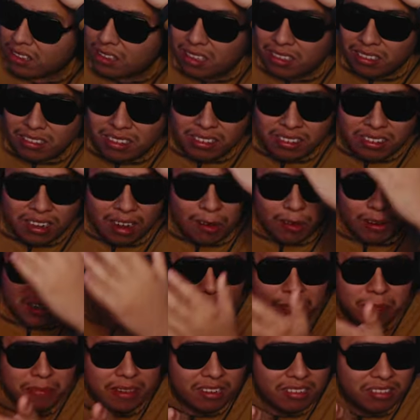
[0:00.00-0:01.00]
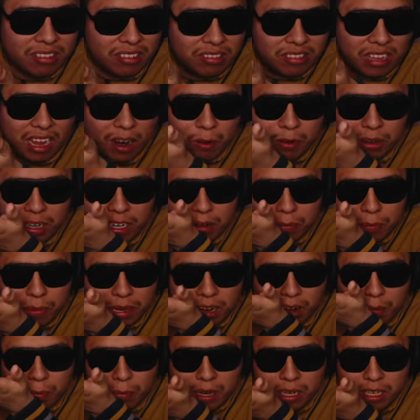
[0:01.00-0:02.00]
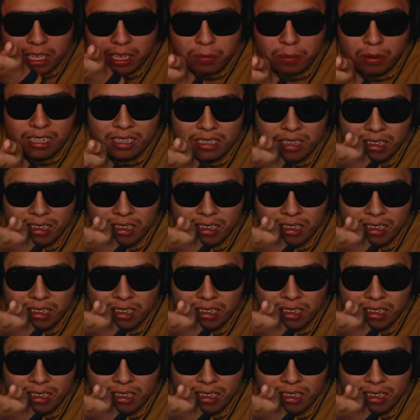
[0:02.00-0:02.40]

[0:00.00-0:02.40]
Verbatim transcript: This is our this is our gonna be our money, bro.